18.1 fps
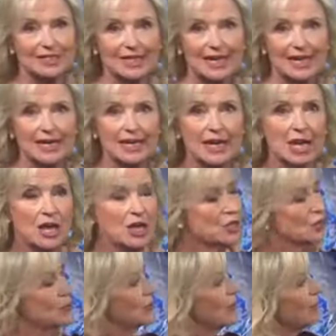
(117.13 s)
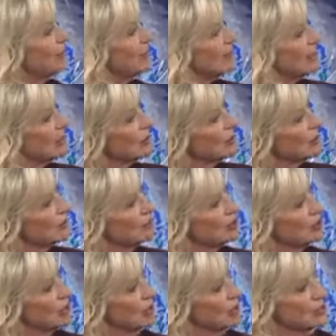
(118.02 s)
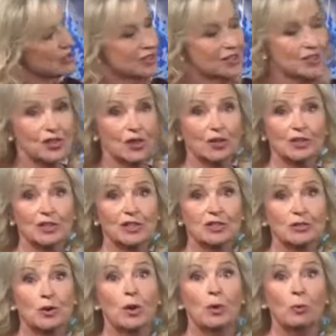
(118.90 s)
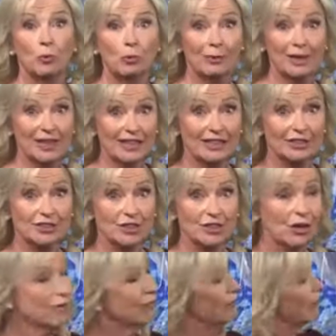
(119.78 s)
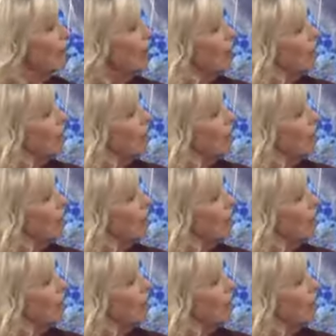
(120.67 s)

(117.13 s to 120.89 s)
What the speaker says: in, so that means a lot of the showers in Scotland will be killed off,